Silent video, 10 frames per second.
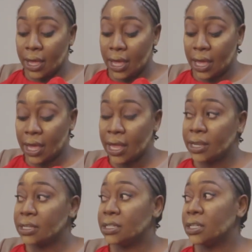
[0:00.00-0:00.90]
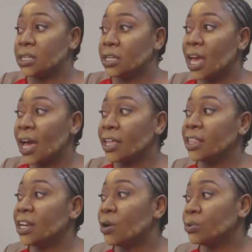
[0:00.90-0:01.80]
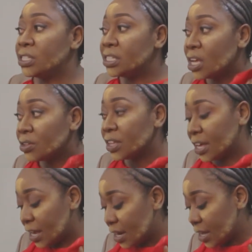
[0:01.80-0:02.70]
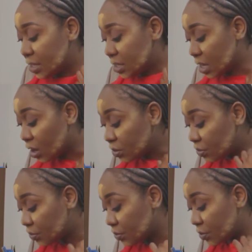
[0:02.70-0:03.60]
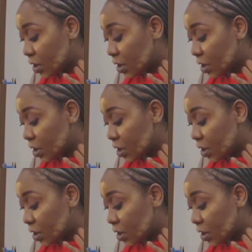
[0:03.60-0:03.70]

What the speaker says: And yeah, then I would sell the gele itself.